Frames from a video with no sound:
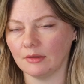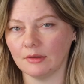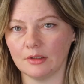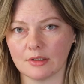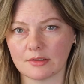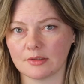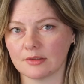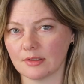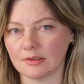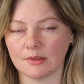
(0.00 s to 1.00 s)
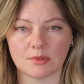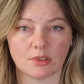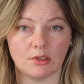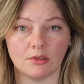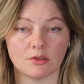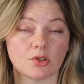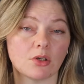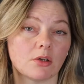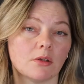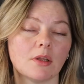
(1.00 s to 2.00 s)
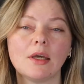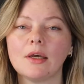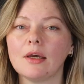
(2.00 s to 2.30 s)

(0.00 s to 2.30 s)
Linux systems in general,